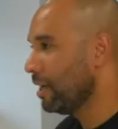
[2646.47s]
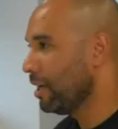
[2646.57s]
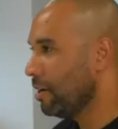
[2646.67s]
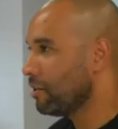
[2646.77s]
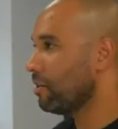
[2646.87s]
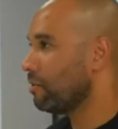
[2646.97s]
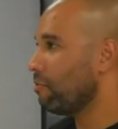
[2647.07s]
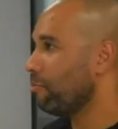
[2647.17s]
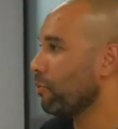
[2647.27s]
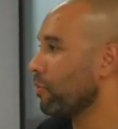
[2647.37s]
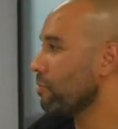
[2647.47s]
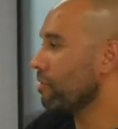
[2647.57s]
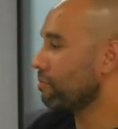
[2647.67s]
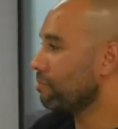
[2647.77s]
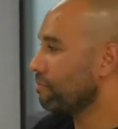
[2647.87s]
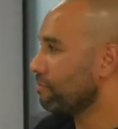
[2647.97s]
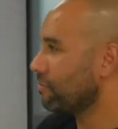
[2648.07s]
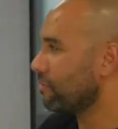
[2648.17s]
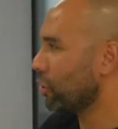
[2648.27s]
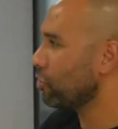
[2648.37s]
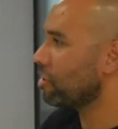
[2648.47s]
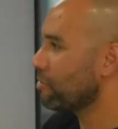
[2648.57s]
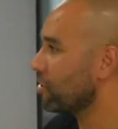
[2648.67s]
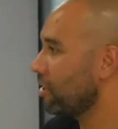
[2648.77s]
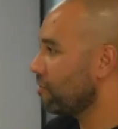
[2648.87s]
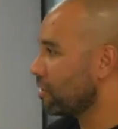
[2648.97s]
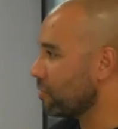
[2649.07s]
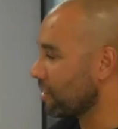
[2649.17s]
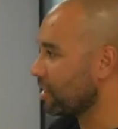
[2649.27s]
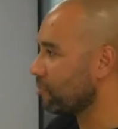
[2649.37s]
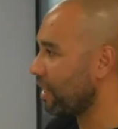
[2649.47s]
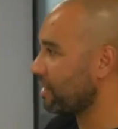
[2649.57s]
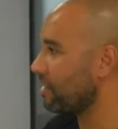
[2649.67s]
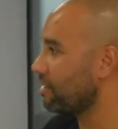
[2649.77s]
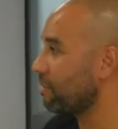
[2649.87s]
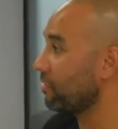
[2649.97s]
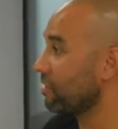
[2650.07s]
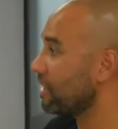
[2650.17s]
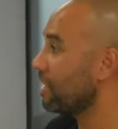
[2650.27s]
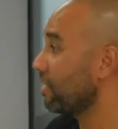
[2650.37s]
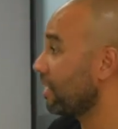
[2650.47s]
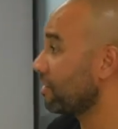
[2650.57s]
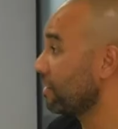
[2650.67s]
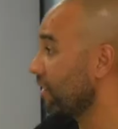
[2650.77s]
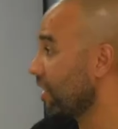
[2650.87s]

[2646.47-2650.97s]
So, but customer service was expected to be on the same level as